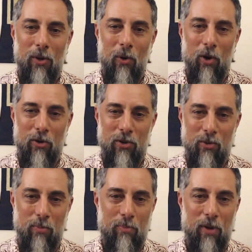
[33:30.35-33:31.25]
or
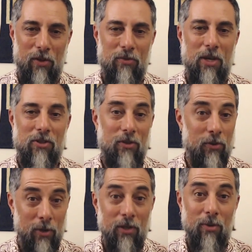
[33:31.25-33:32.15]
do prostrations. You
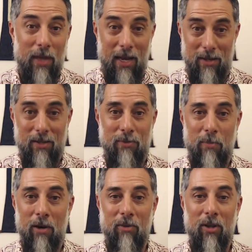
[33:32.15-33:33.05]
can do that. It's
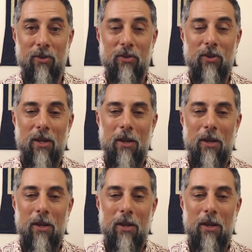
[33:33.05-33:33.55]
marvelous.